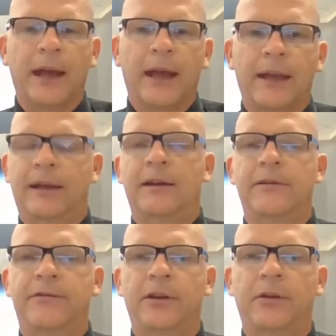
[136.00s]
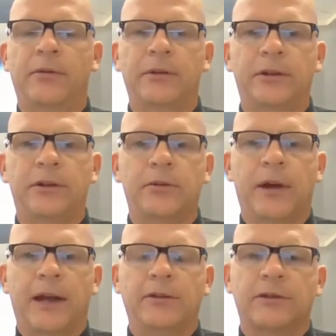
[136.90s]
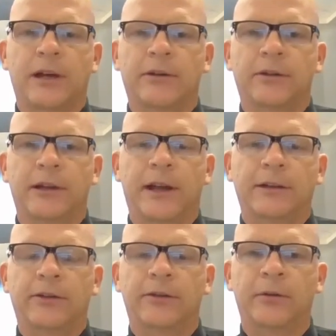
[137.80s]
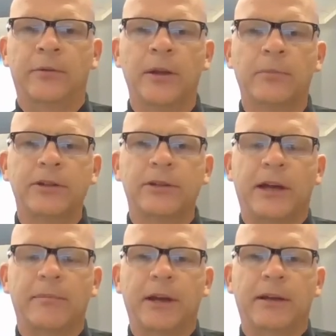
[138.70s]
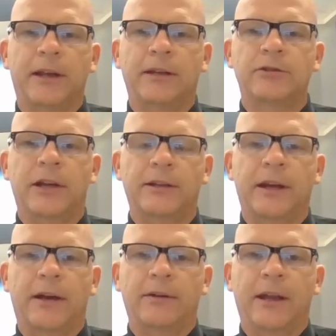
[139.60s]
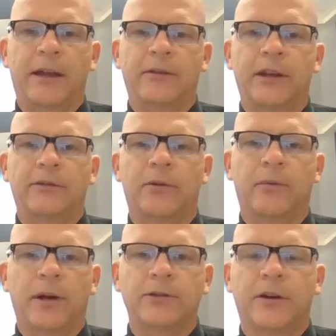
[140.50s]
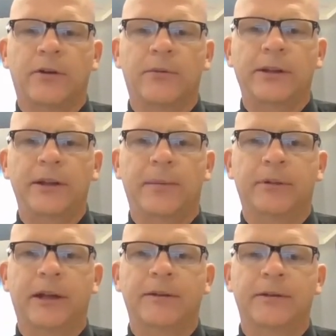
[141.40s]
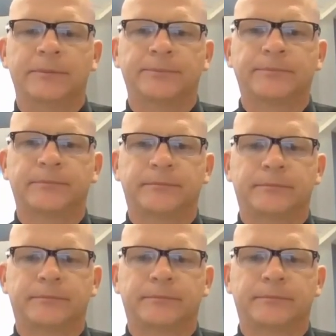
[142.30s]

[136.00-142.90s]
and how you feel you and your child are connected. So please take a minute and check that out. And thanks for watching our weekly update.